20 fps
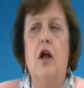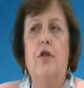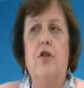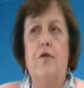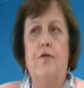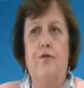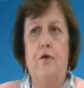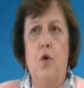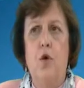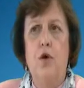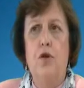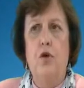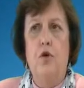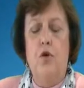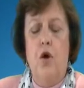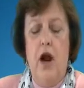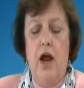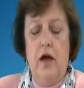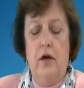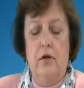The fourth
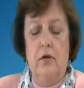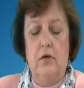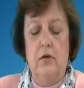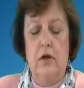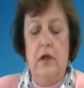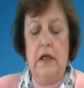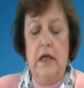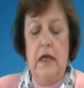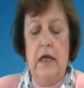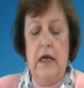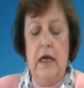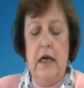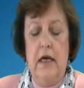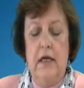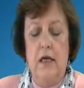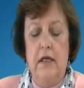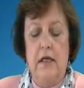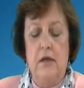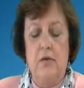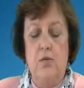ground
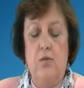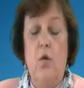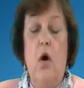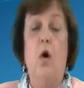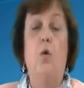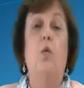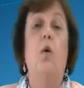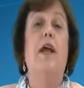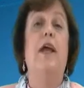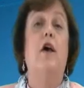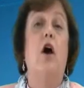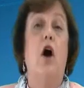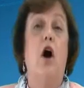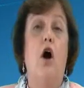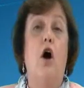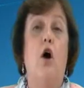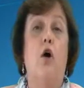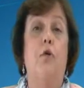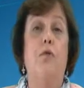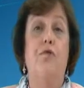is what we
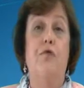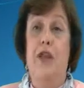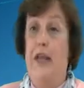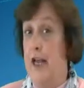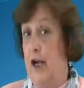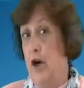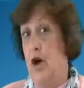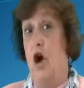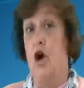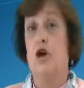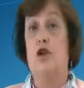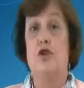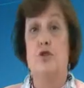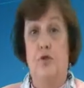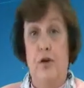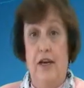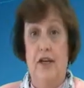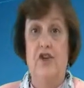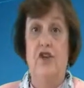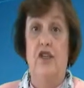call the
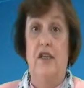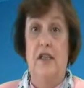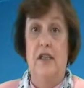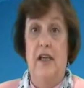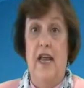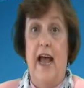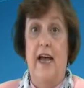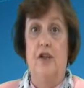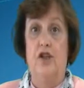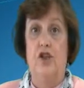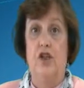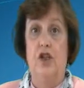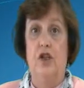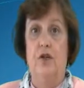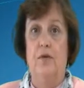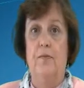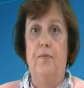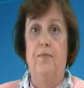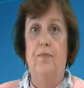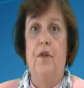incarceration
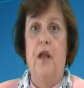statute.